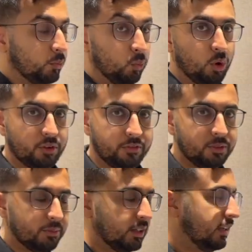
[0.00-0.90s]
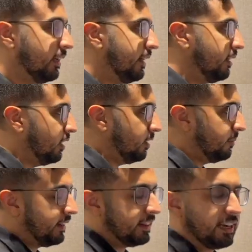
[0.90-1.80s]
one of them,
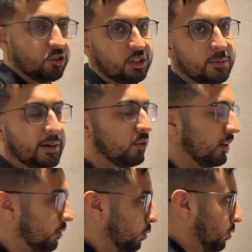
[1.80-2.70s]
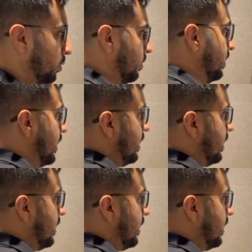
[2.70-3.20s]
and that's just depending on how you're taught.